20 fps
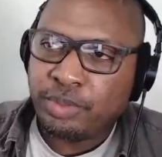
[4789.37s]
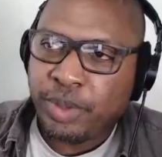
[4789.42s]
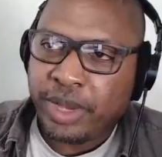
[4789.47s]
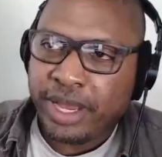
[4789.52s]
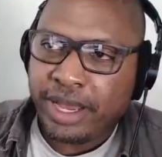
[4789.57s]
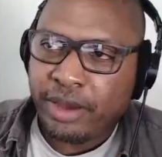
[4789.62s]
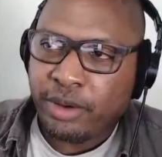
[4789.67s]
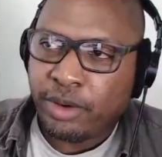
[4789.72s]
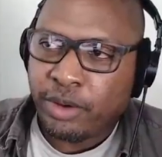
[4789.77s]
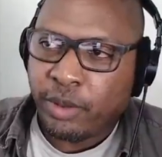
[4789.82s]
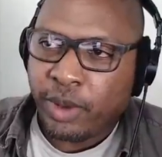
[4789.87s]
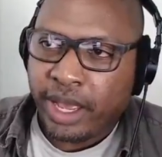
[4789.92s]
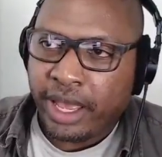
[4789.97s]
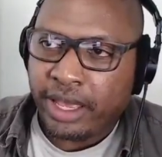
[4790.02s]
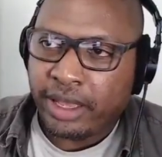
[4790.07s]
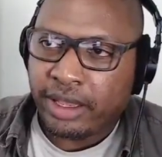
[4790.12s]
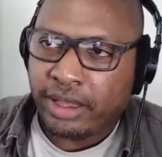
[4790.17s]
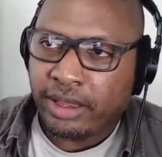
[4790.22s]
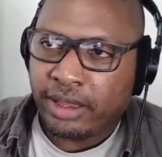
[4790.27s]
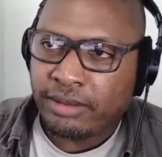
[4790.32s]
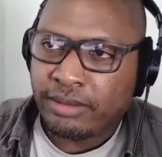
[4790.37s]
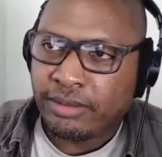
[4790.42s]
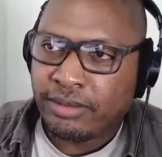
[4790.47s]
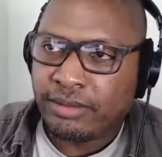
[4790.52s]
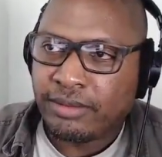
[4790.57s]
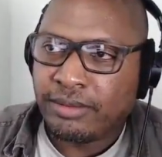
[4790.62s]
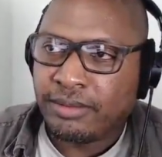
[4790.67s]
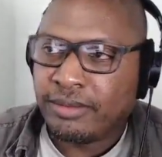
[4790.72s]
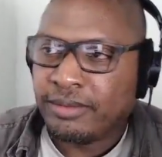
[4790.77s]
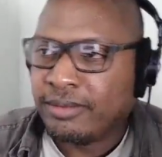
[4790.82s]
Power Wagon?
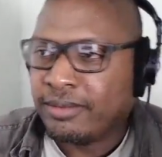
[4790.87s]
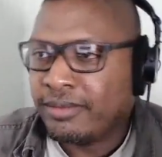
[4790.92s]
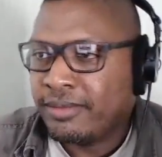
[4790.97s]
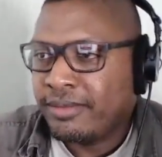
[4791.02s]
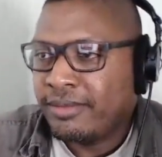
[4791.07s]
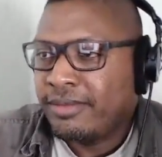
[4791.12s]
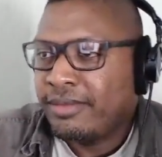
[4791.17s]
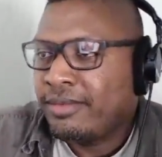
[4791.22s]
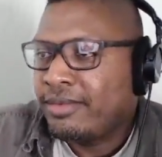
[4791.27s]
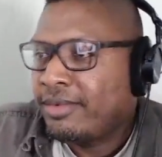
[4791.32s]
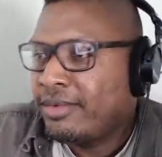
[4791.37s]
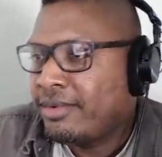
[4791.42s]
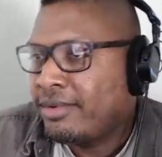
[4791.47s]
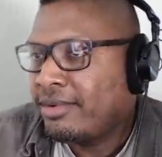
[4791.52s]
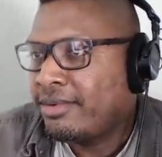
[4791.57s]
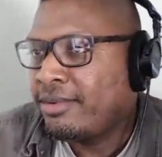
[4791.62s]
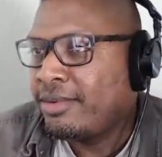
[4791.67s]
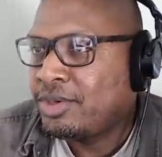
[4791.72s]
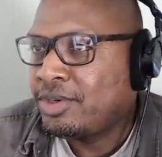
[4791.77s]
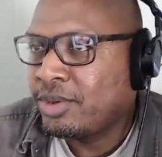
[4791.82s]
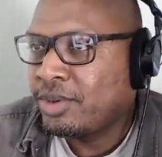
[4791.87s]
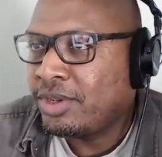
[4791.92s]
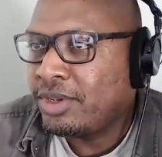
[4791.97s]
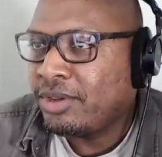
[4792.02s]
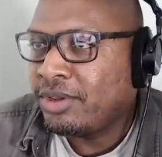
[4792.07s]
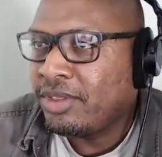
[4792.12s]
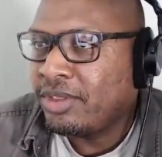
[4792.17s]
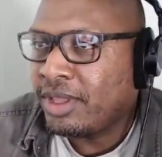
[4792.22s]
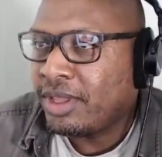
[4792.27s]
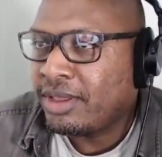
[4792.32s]
Which one do
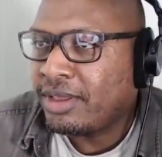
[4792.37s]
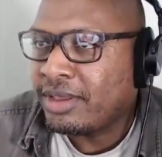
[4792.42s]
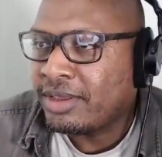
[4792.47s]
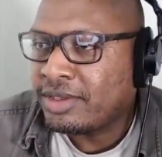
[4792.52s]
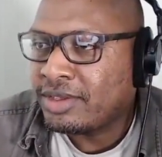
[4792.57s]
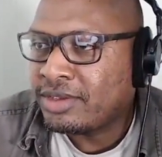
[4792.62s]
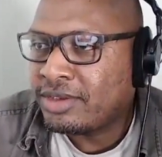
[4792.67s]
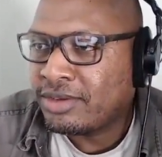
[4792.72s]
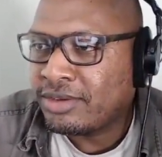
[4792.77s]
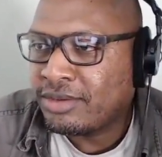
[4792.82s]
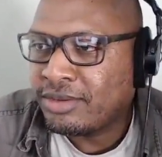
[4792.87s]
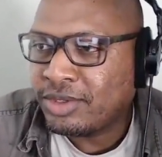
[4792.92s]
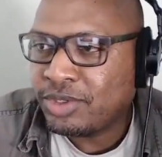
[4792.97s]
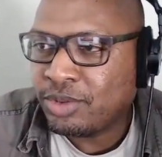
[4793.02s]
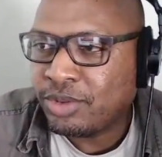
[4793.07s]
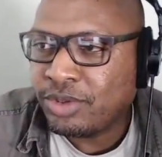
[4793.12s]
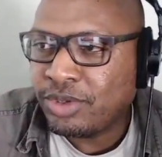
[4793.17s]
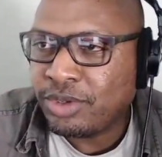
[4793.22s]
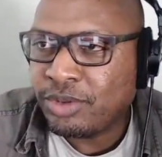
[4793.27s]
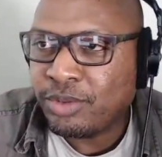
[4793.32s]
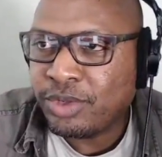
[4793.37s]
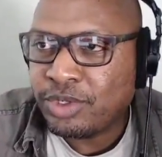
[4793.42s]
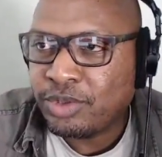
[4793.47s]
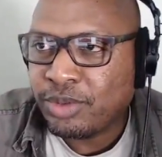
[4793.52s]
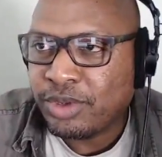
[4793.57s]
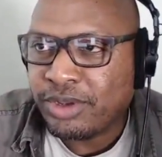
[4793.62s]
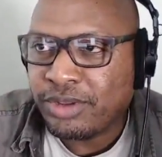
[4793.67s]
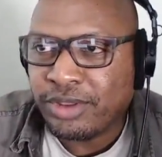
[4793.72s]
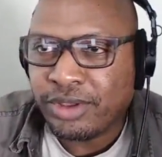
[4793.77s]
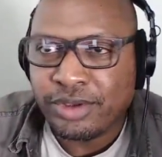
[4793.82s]
you think is which one? Do, which
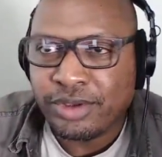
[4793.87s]
one of those? I